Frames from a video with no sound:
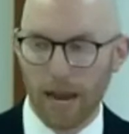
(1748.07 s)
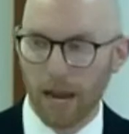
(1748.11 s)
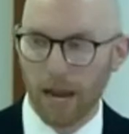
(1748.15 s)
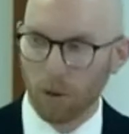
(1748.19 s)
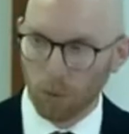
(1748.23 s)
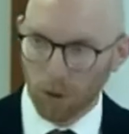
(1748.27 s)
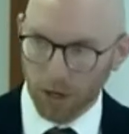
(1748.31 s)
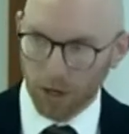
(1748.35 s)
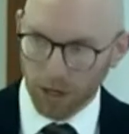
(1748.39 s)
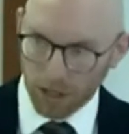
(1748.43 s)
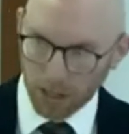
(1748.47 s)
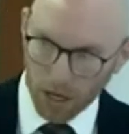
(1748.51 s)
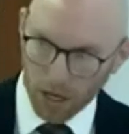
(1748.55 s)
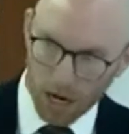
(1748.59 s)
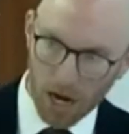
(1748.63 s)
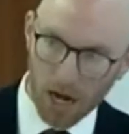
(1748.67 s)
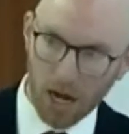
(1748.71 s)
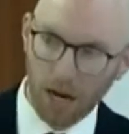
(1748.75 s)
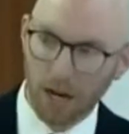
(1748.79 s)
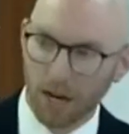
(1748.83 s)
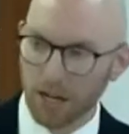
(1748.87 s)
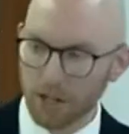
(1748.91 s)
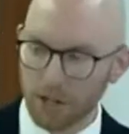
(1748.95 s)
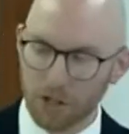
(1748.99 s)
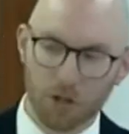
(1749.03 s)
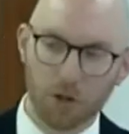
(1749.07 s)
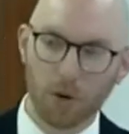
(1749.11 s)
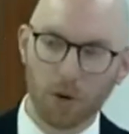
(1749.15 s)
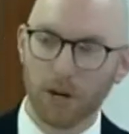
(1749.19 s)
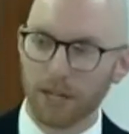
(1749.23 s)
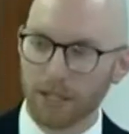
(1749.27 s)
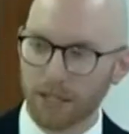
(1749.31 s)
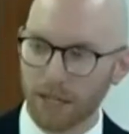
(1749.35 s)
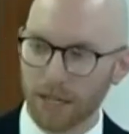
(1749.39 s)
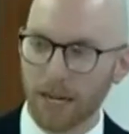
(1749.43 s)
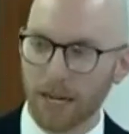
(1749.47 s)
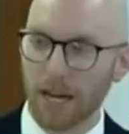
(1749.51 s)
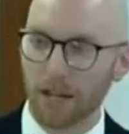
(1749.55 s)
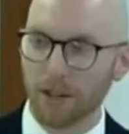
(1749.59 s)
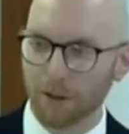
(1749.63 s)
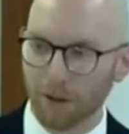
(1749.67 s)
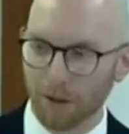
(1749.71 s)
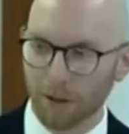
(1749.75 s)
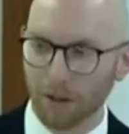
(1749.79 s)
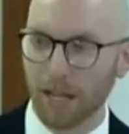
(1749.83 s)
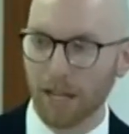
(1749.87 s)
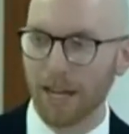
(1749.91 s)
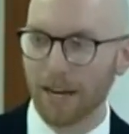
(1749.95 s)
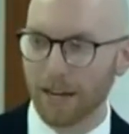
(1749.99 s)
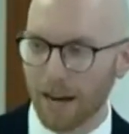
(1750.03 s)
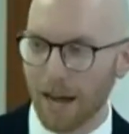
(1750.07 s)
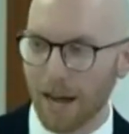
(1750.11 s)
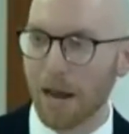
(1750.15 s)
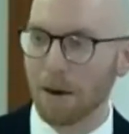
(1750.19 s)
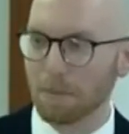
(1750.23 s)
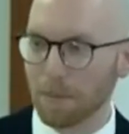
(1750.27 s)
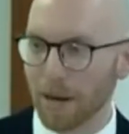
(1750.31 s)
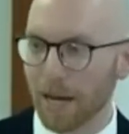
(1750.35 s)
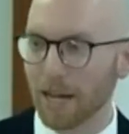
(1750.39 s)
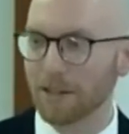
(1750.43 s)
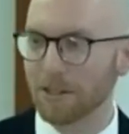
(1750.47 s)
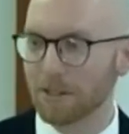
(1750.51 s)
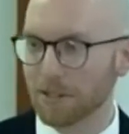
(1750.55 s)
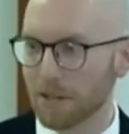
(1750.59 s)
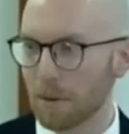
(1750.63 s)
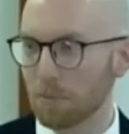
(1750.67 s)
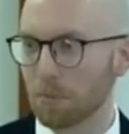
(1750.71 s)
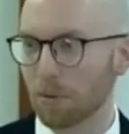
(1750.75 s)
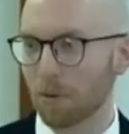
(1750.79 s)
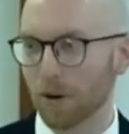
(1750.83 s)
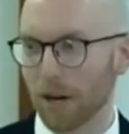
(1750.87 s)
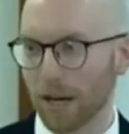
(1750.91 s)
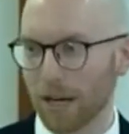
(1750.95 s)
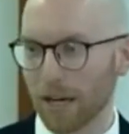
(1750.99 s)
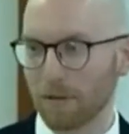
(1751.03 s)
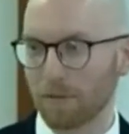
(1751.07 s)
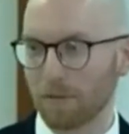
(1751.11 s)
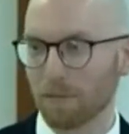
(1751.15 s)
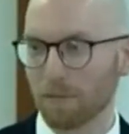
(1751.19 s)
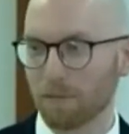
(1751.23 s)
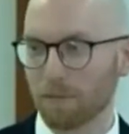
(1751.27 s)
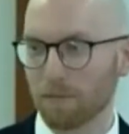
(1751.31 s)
And what God has joined together, let not man separate.